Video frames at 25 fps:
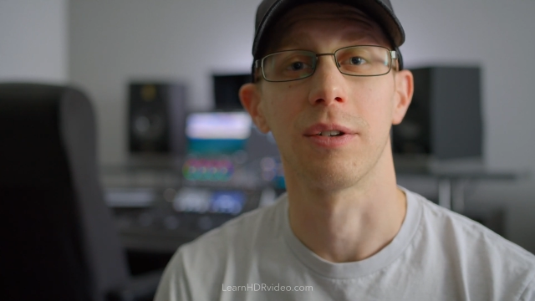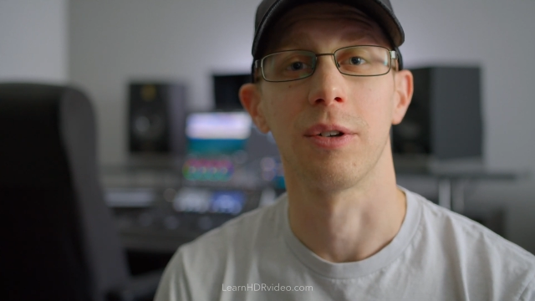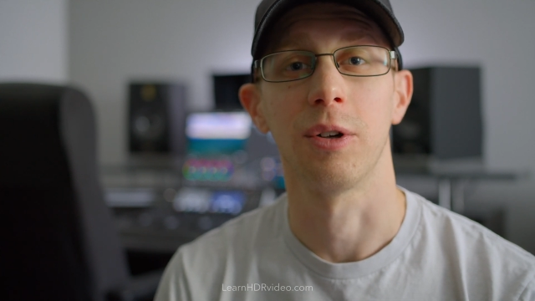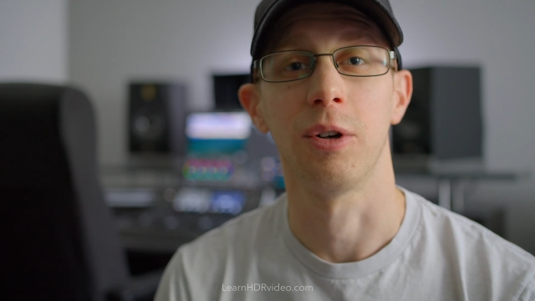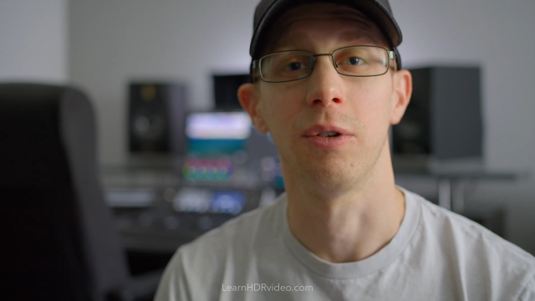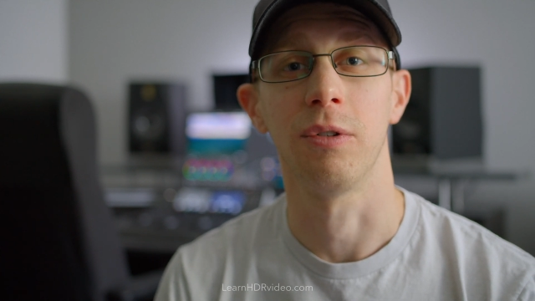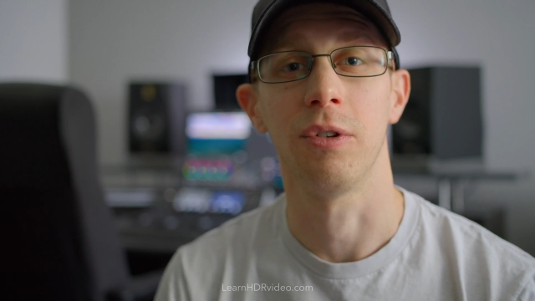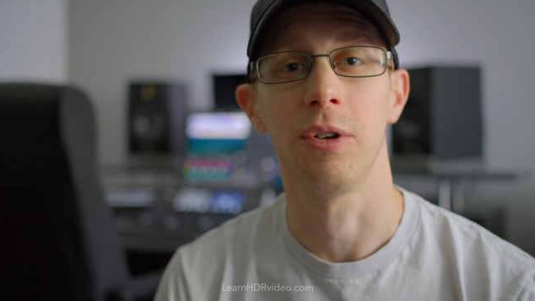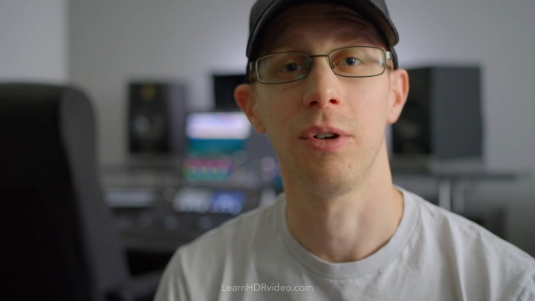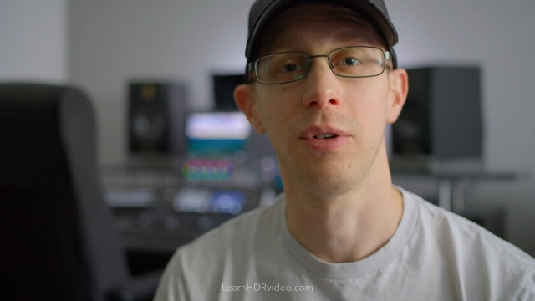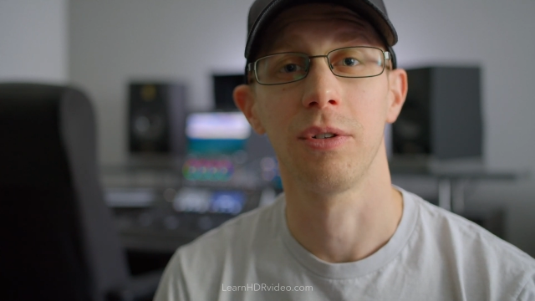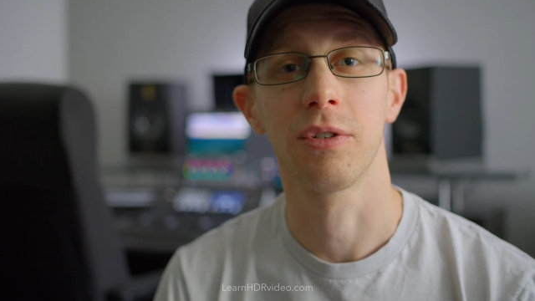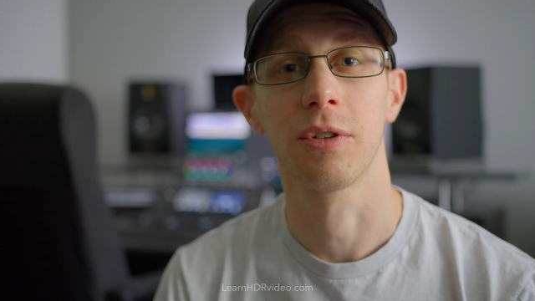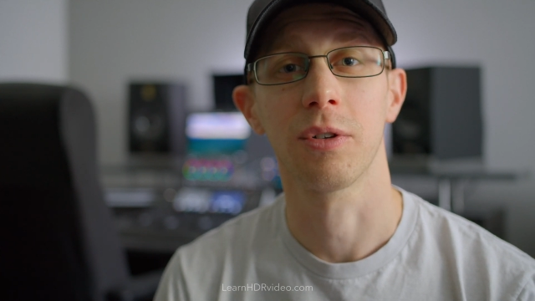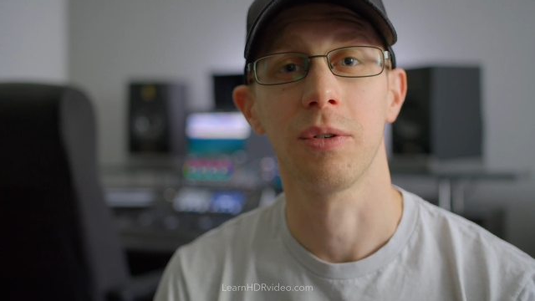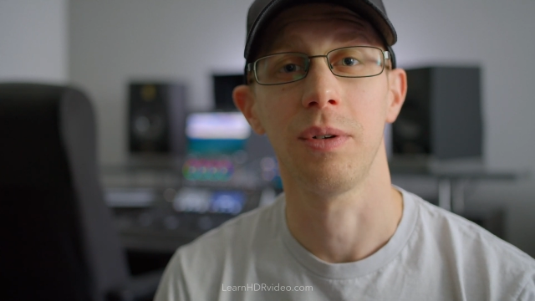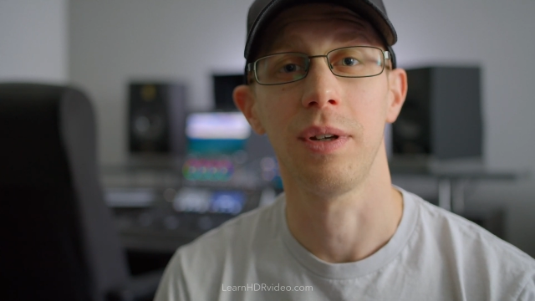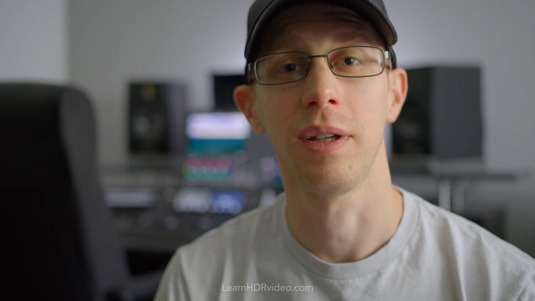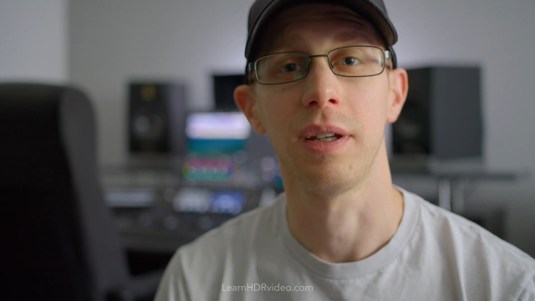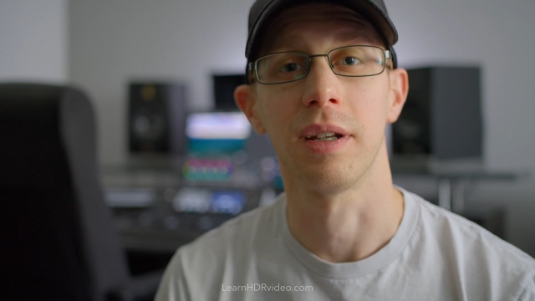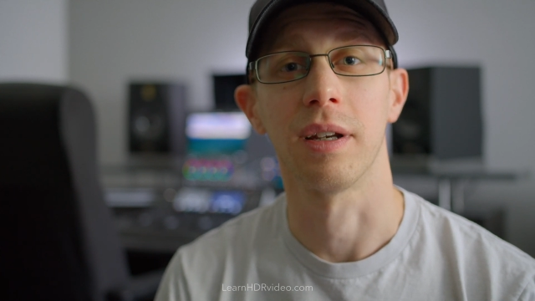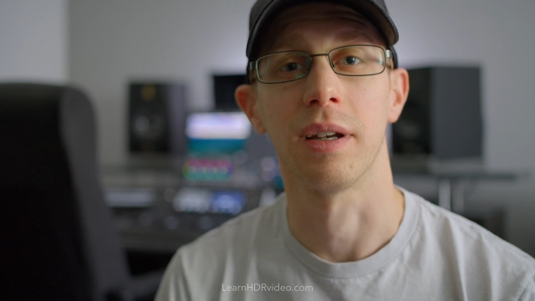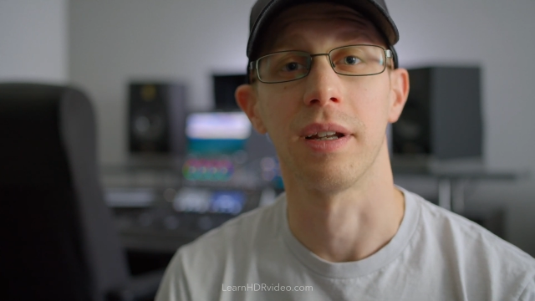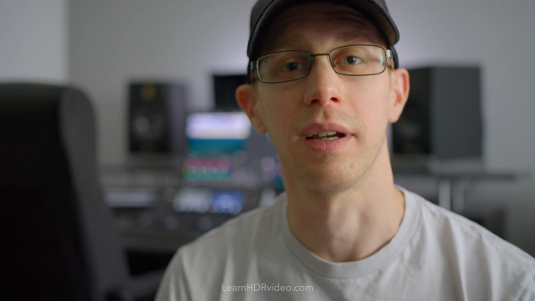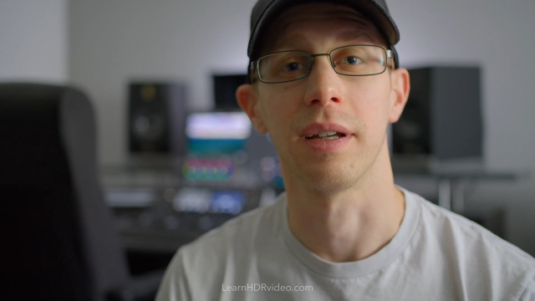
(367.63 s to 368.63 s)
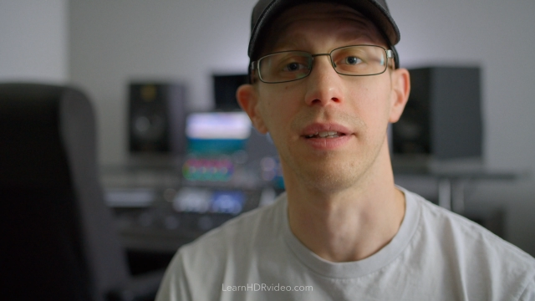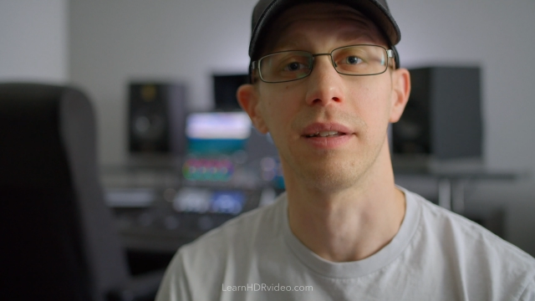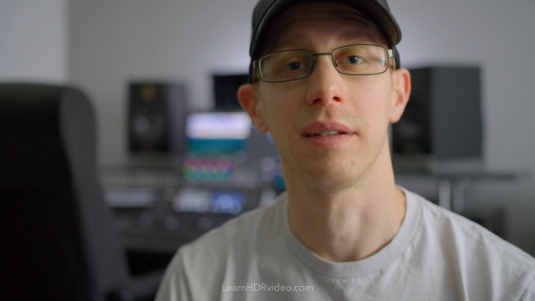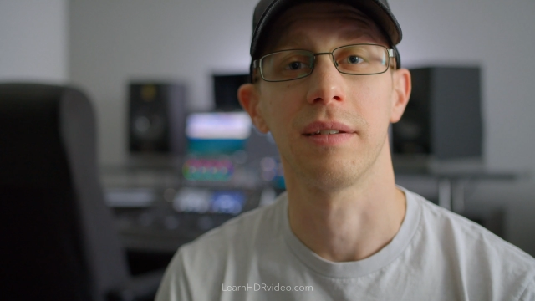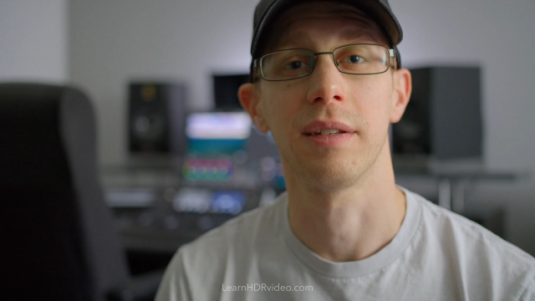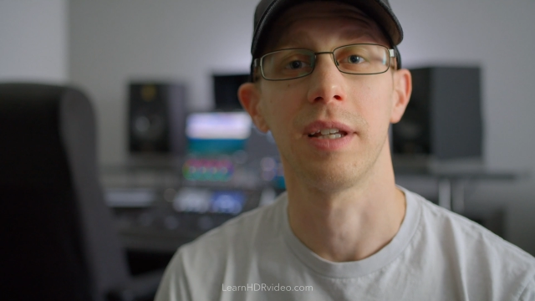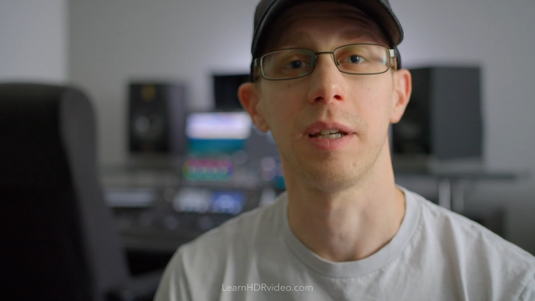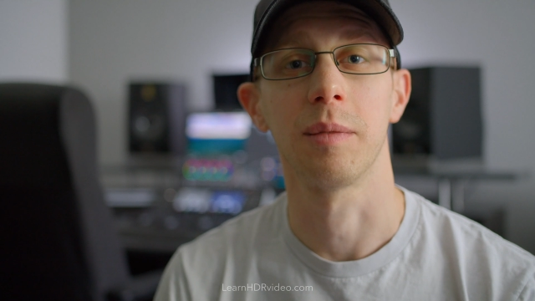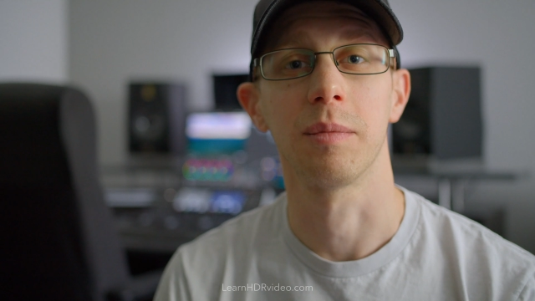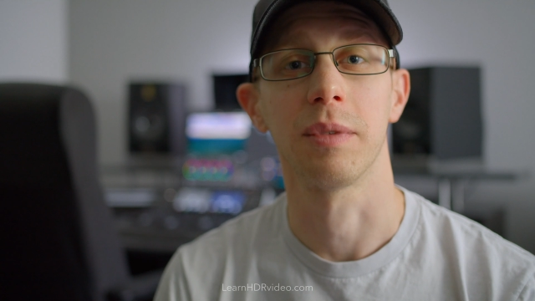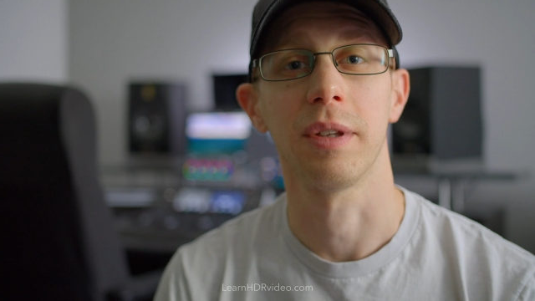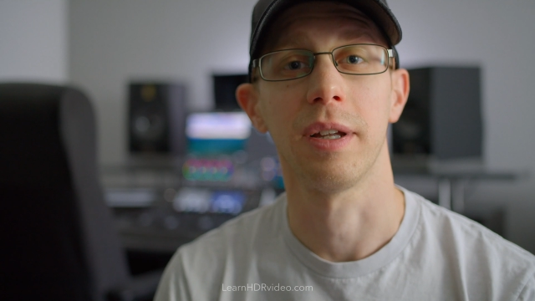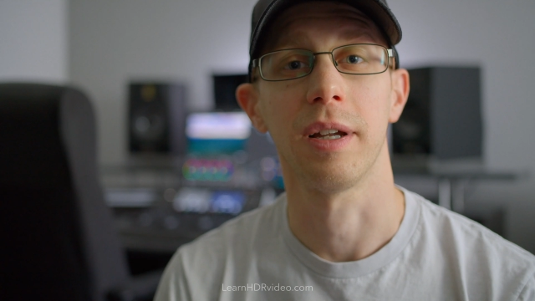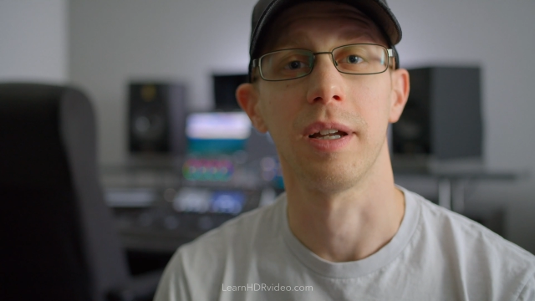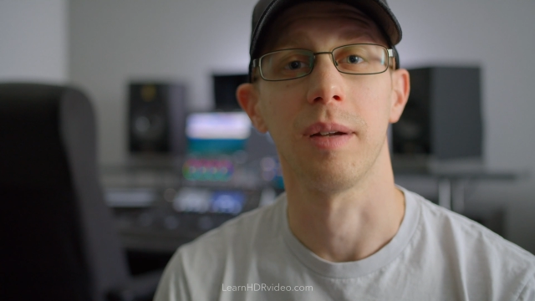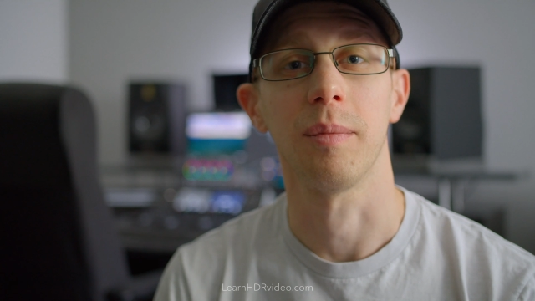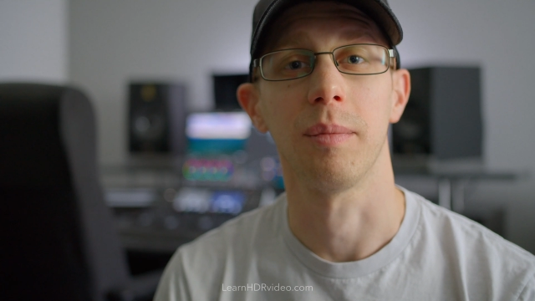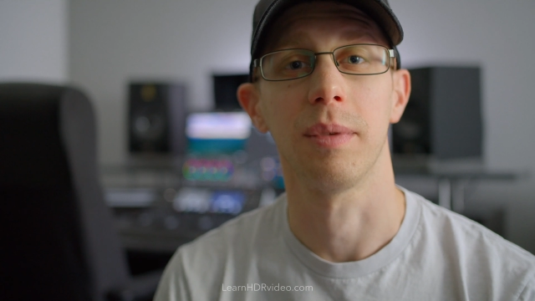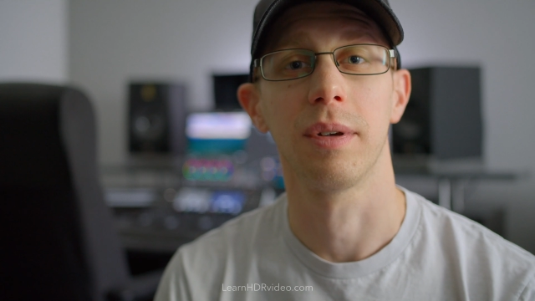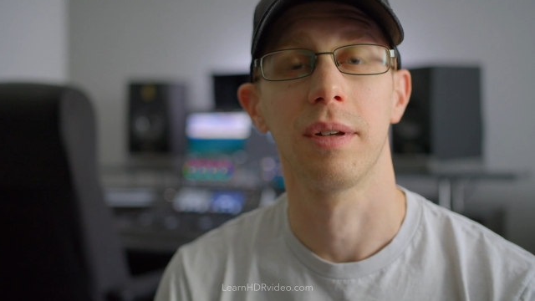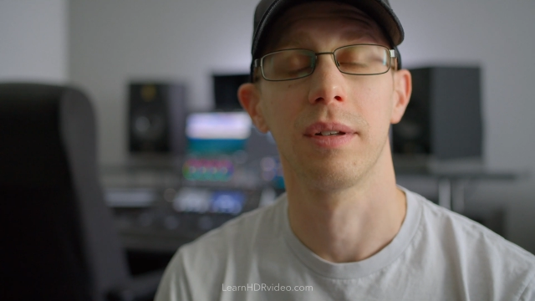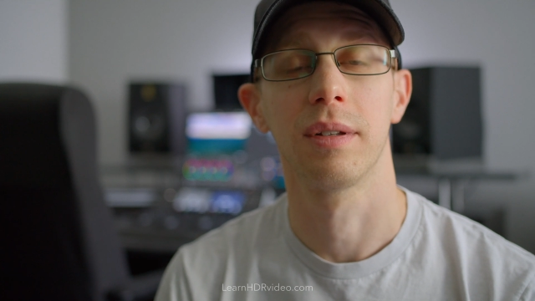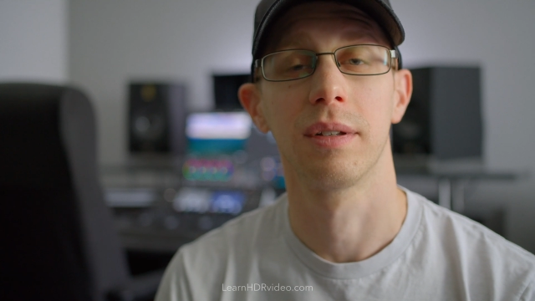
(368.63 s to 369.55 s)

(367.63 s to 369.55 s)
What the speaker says: over the whole screen at the same time.